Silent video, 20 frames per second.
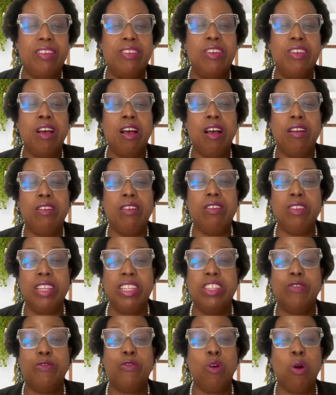not
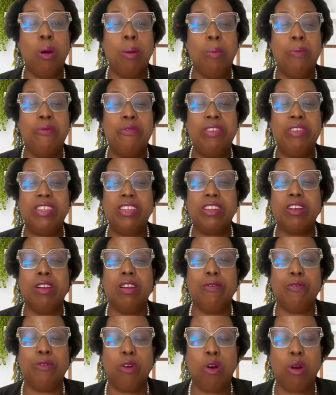this
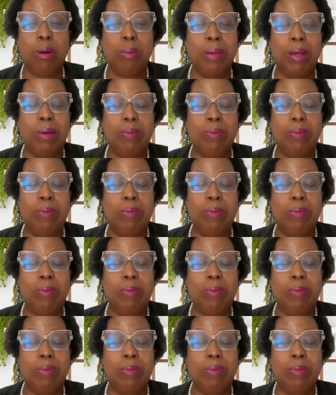physical form.